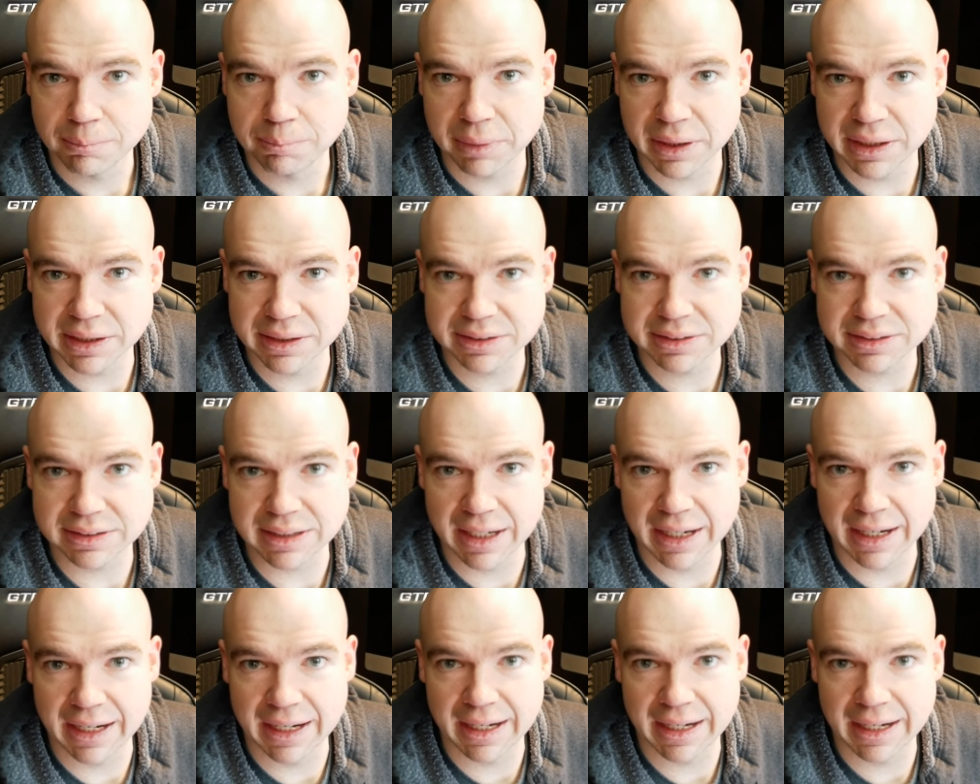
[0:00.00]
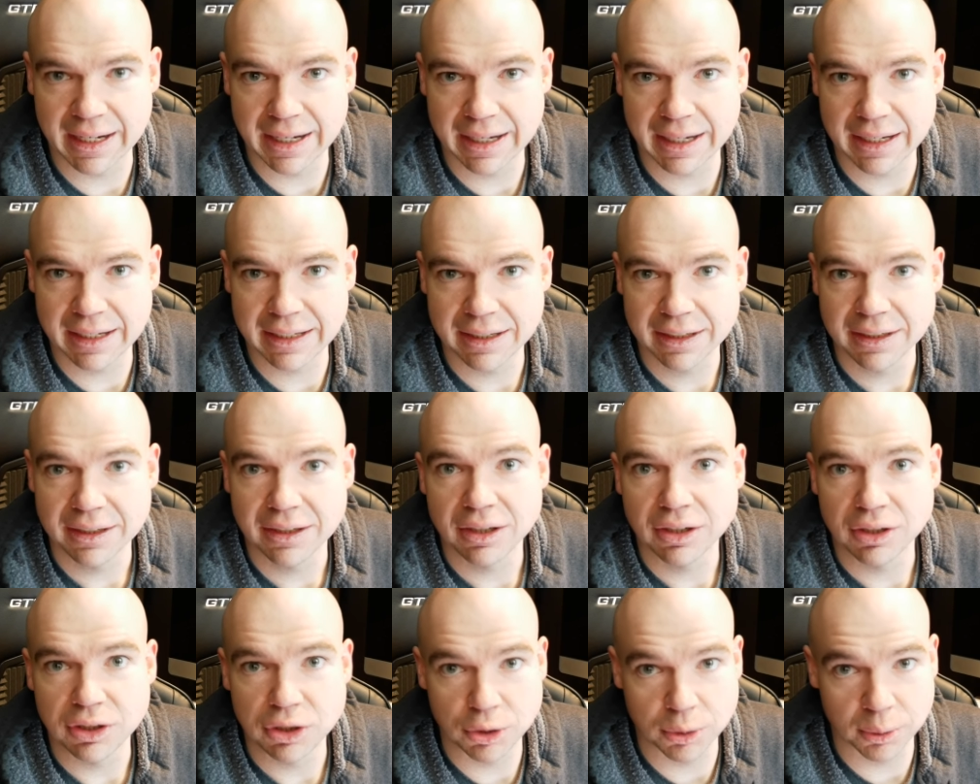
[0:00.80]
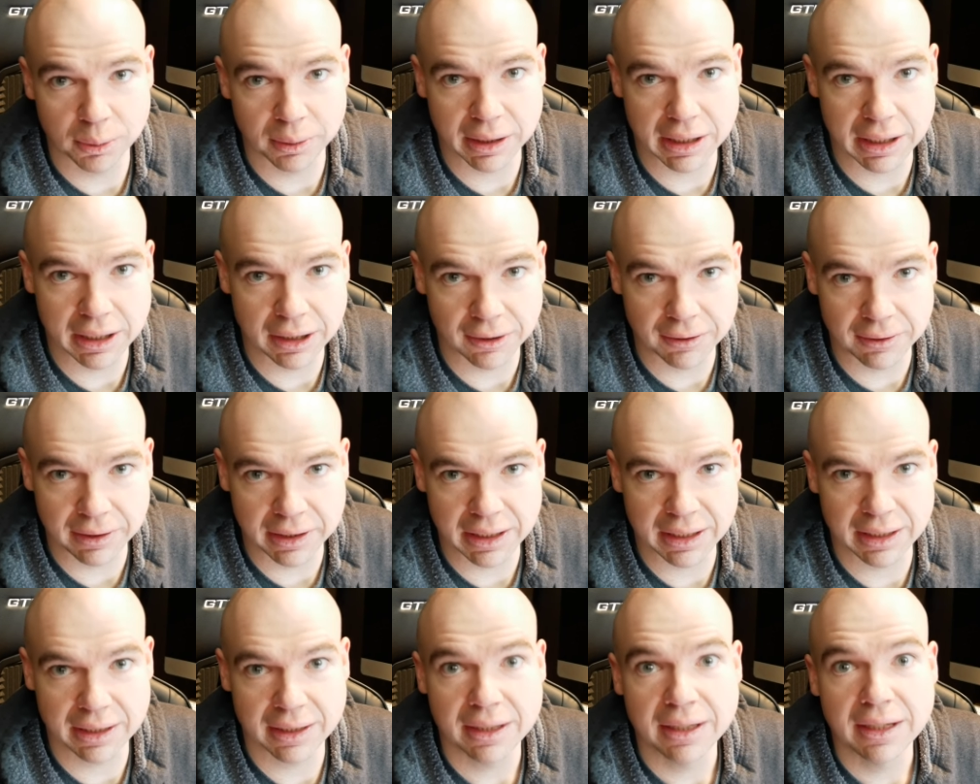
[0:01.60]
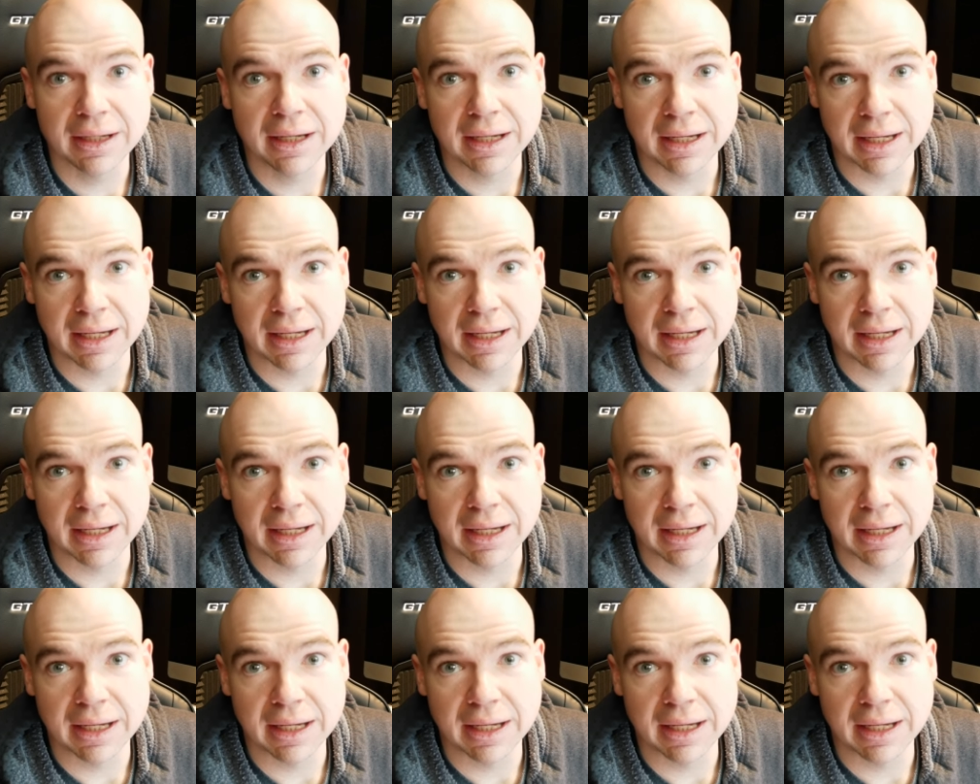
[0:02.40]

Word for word: based on your area